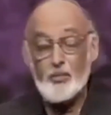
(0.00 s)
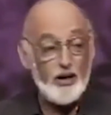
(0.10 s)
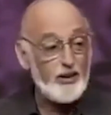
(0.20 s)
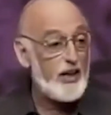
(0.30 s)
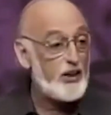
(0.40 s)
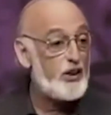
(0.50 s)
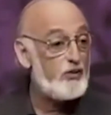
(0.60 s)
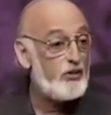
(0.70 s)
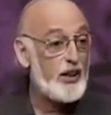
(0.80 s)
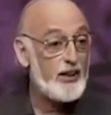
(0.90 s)
about
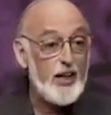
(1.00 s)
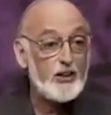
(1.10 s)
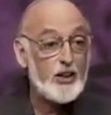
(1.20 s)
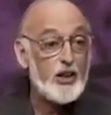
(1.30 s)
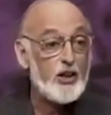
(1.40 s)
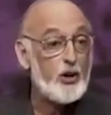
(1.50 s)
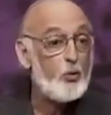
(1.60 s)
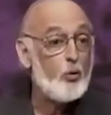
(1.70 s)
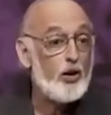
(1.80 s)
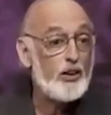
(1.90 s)
negativity and not
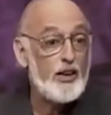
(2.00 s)
declaring war